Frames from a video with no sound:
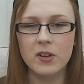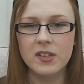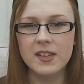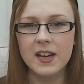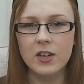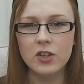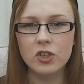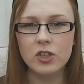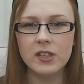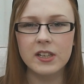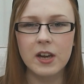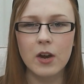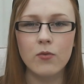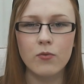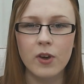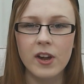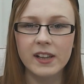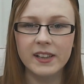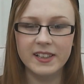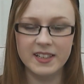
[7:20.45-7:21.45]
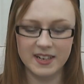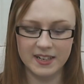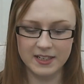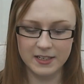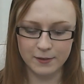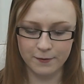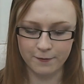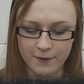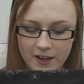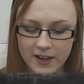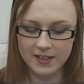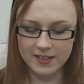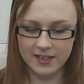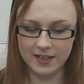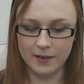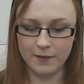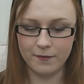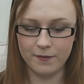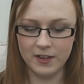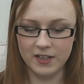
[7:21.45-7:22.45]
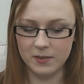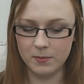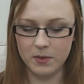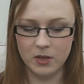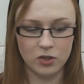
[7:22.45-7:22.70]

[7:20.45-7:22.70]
but it's actually a really nice fit and it fits